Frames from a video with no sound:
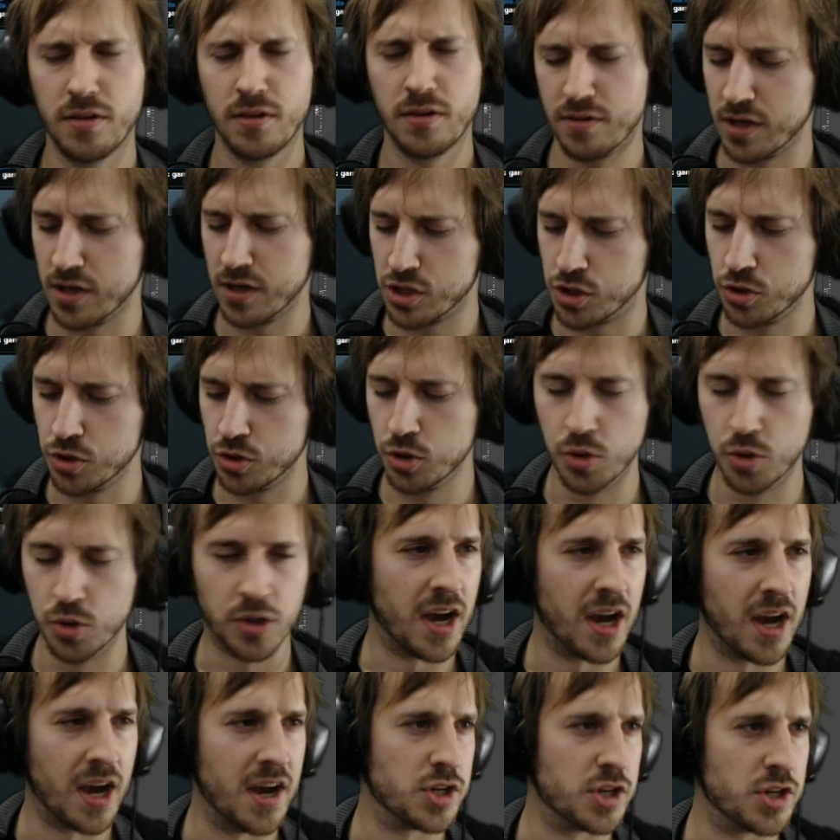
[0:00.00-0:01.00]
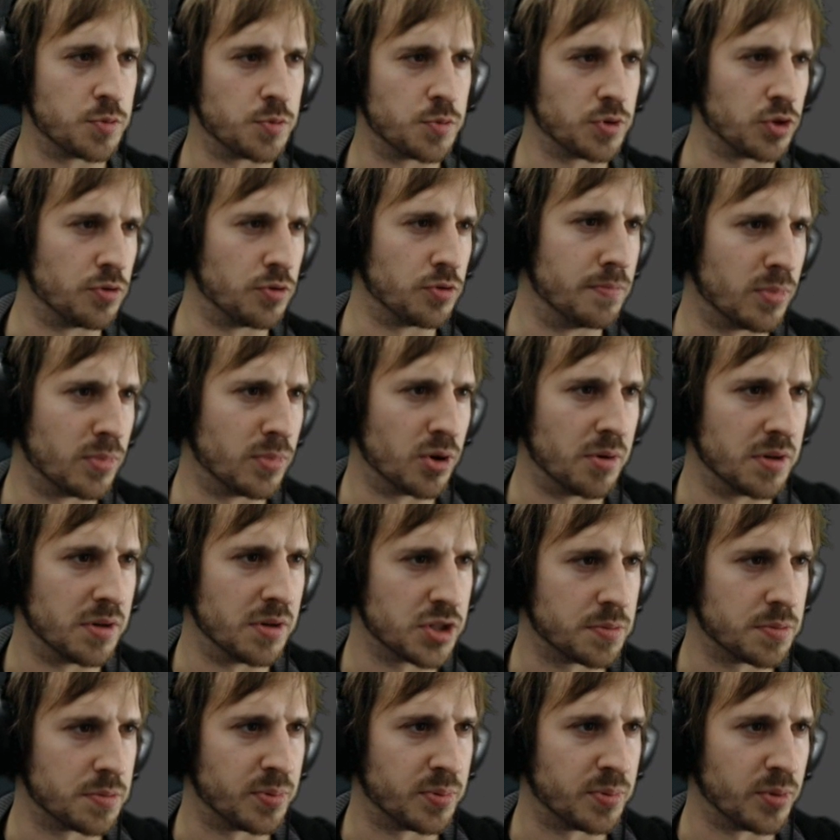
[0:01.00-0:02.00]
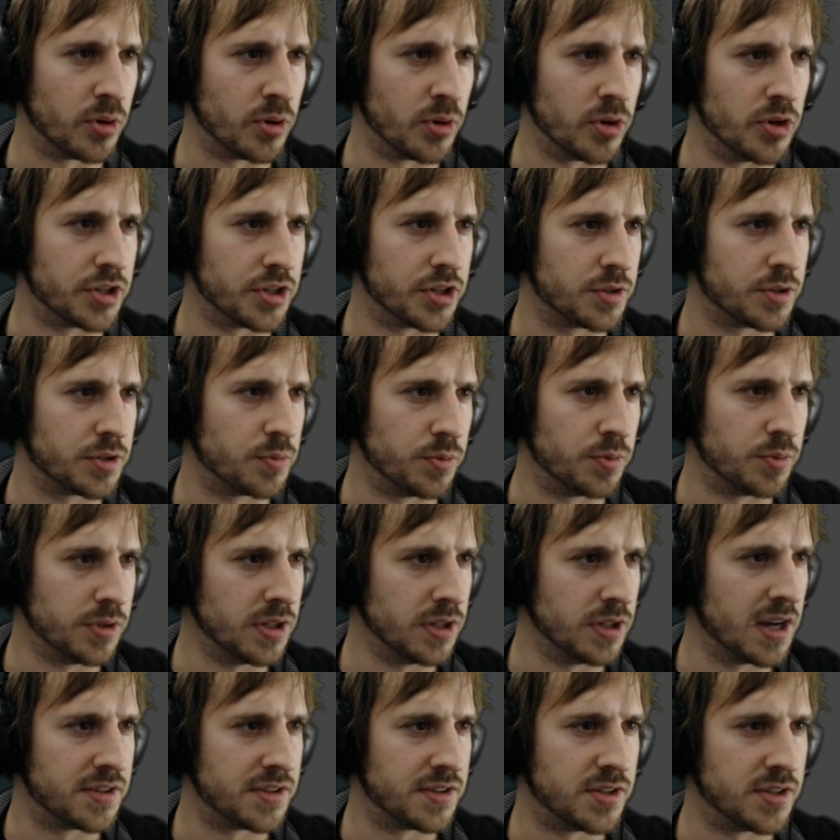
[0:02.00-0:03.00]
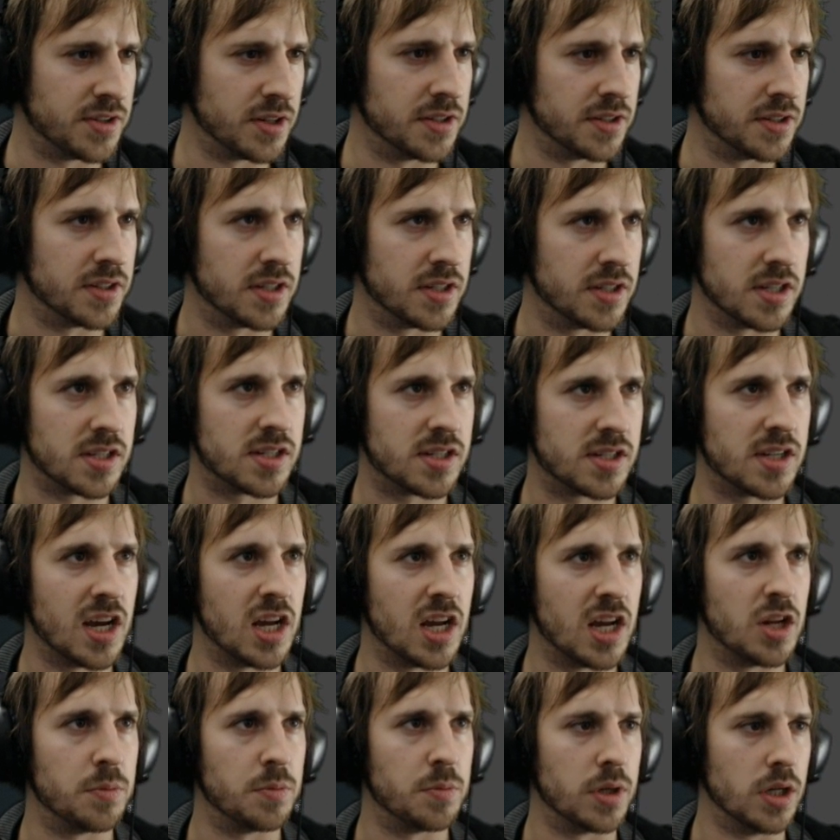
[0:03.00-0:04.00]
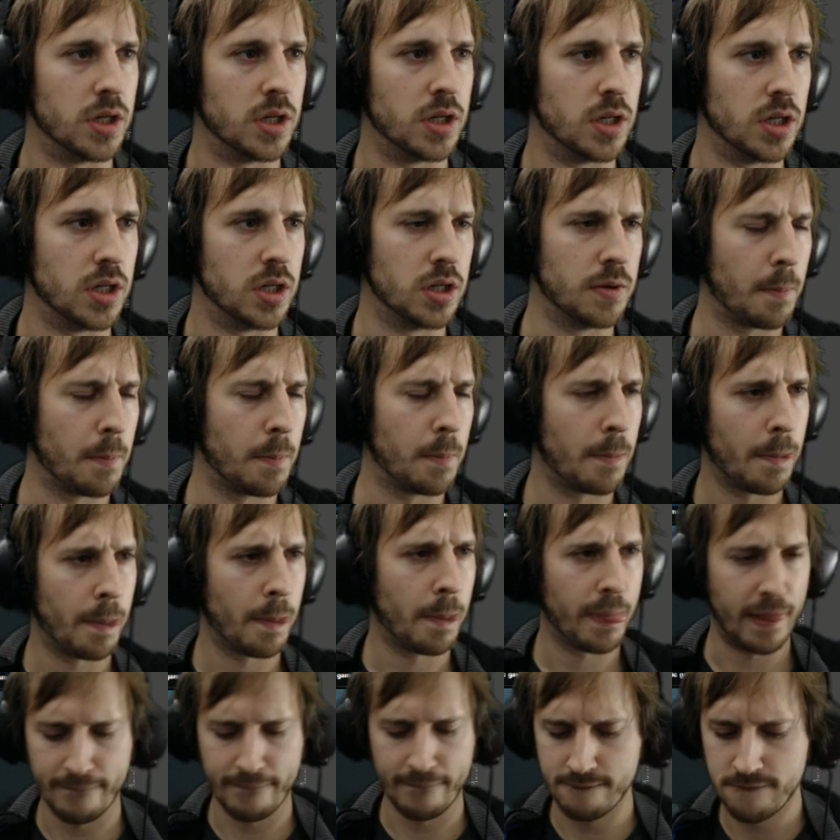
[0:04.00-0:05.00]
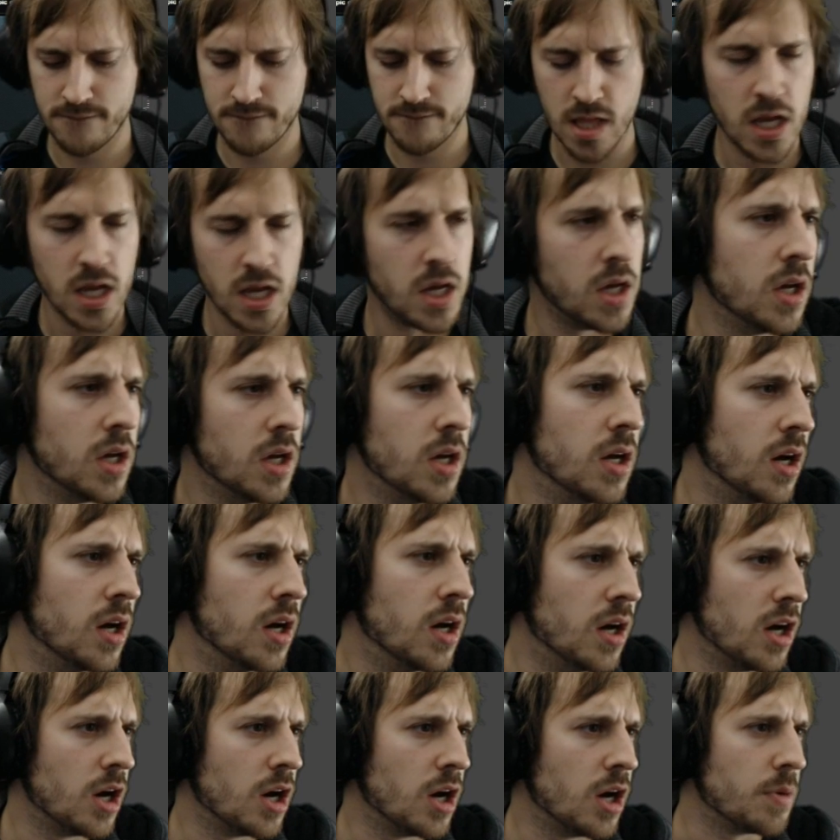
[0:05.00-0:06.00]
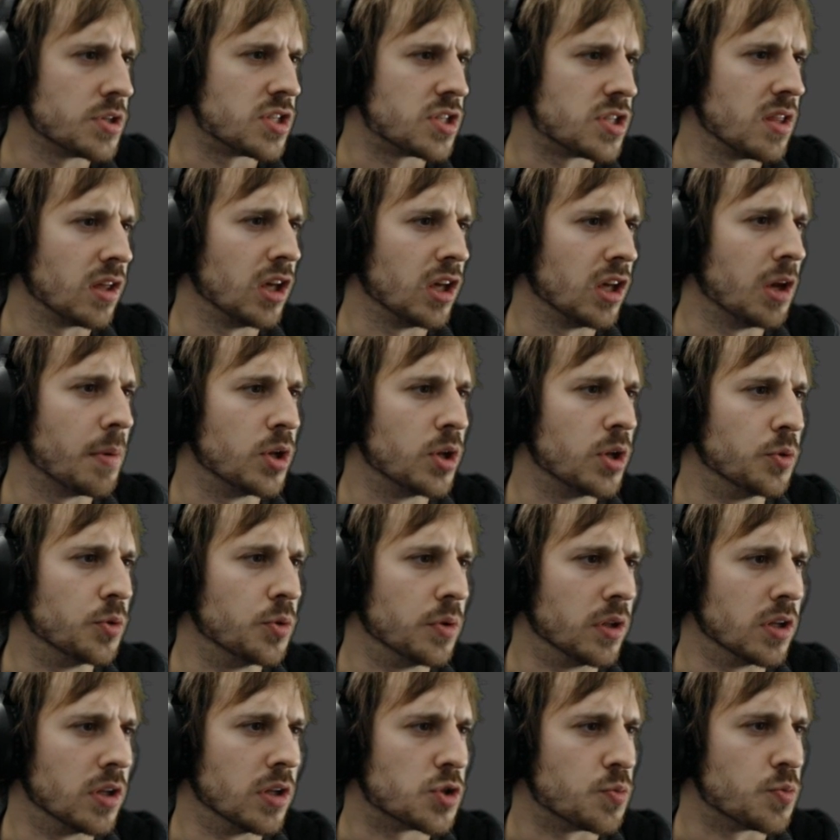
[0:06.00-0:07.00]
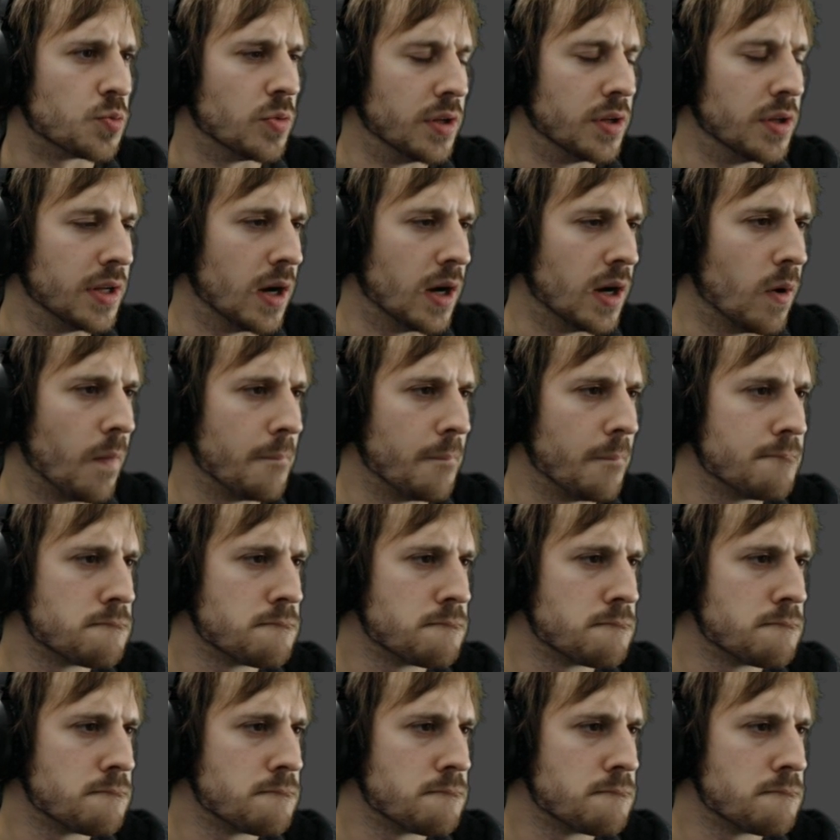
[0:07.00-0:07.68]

Thanks to you guys with your moral support, we have done this enemy. Uh, I was thinking about doing this one now.